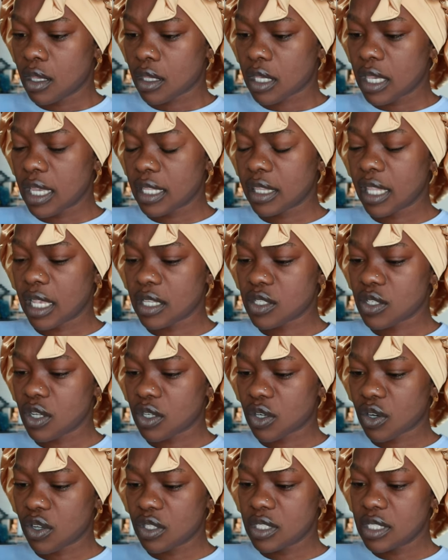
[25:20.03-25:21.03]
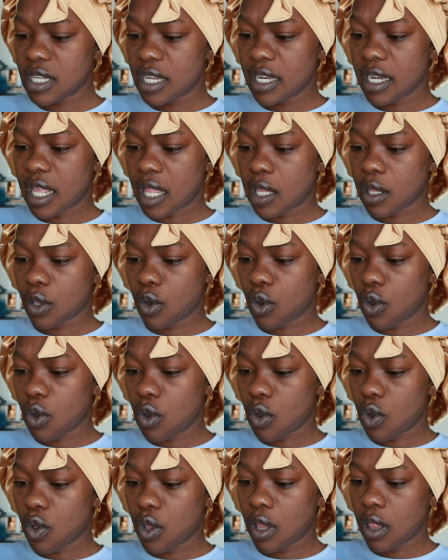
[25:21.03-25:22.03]
Okay, it does not contain
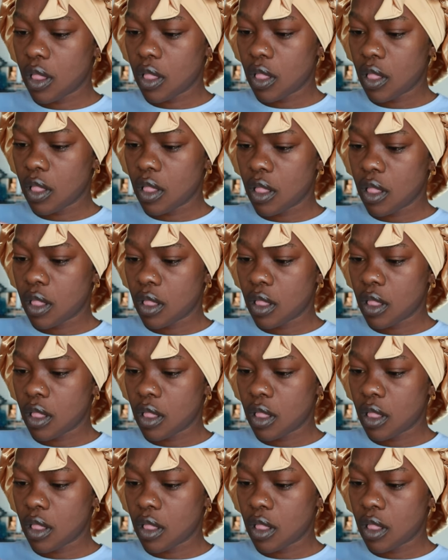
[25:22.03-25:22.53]
alcohol.